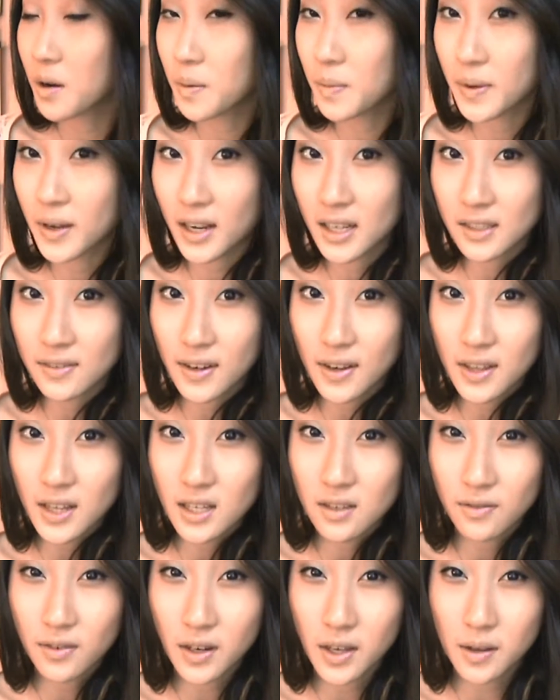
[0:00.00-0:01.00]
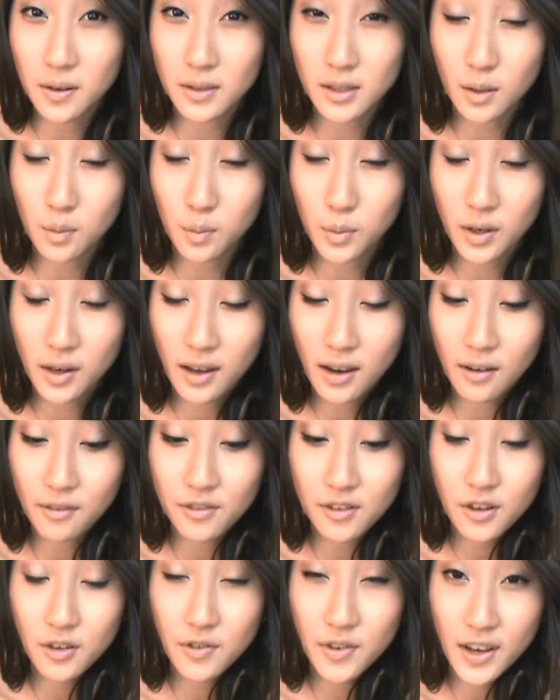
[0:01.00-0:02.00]
hope you guys found this video somewhat
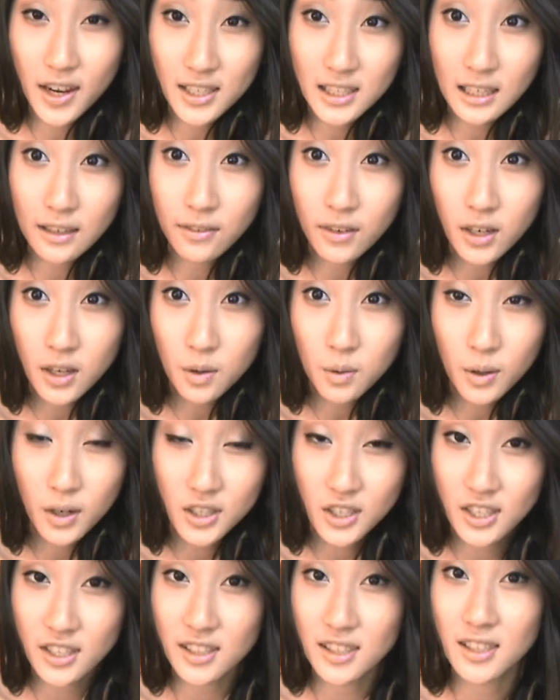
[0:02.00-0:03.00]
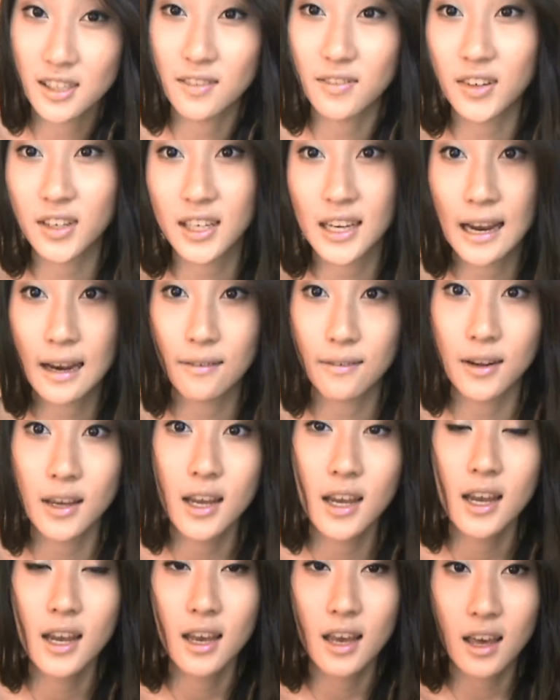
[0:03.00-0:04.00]
helpful. If you guys have any questions, leave it down
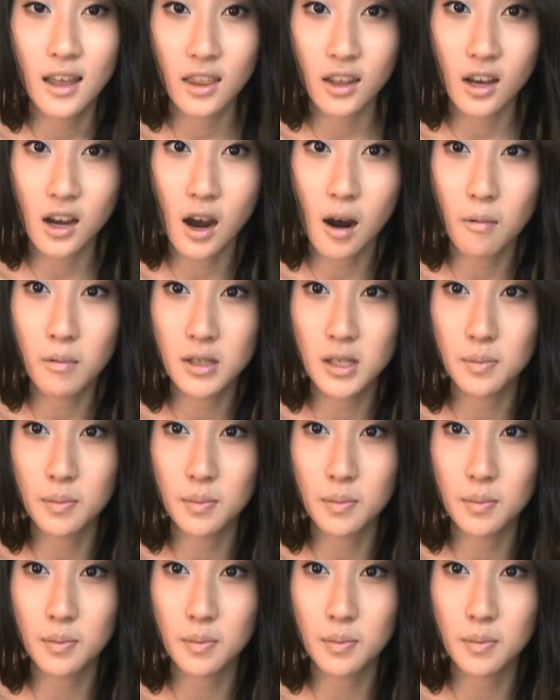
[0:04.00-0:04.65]
in the comments